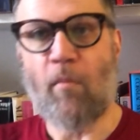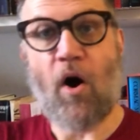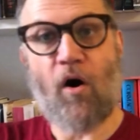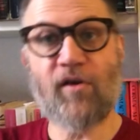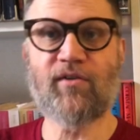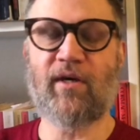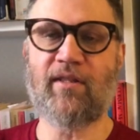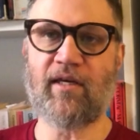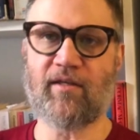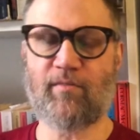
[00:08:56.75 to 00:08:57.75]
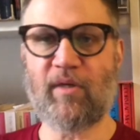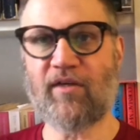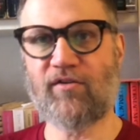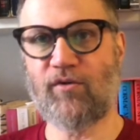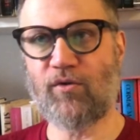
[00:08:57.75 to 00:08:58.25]
But also I think it
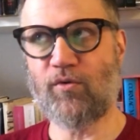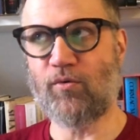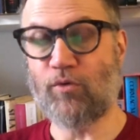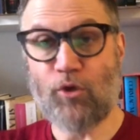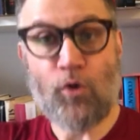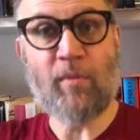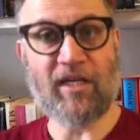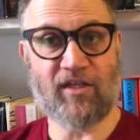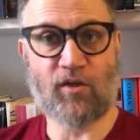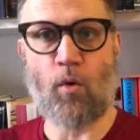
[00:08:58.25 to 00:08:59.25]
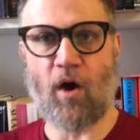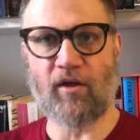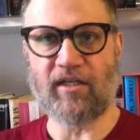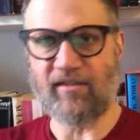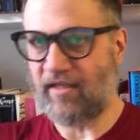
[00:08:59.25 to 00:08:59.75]
speaks to numinous
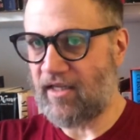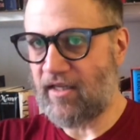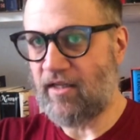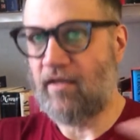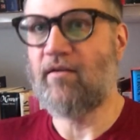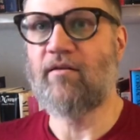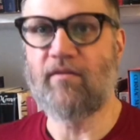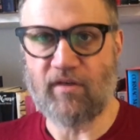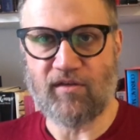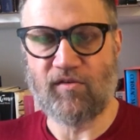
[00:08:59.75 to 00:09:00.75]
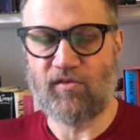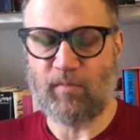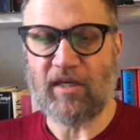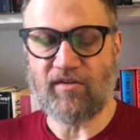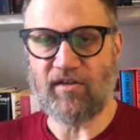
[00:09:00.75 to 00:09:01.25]
qualities in this
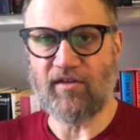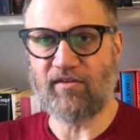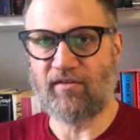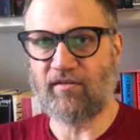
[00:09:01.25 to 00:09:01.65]
species